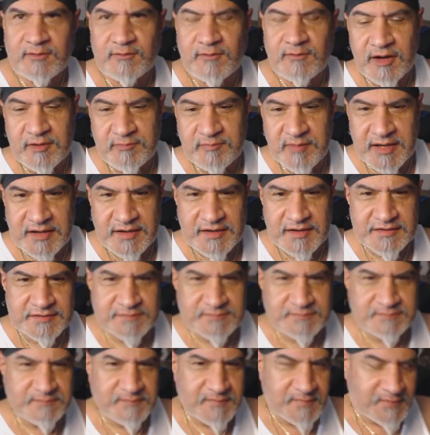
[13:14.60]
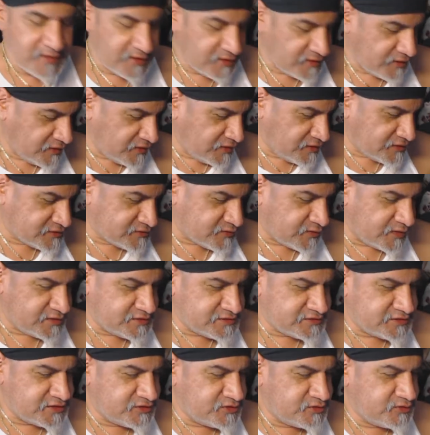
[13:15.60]
rock bands. So I
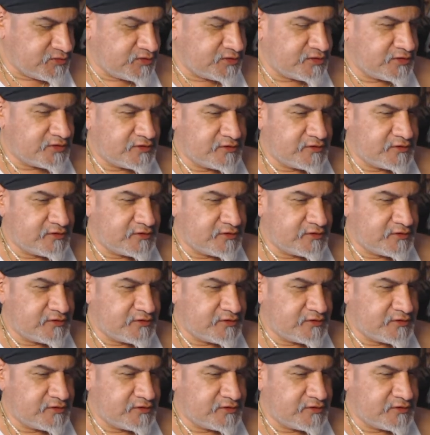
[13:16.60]
used to do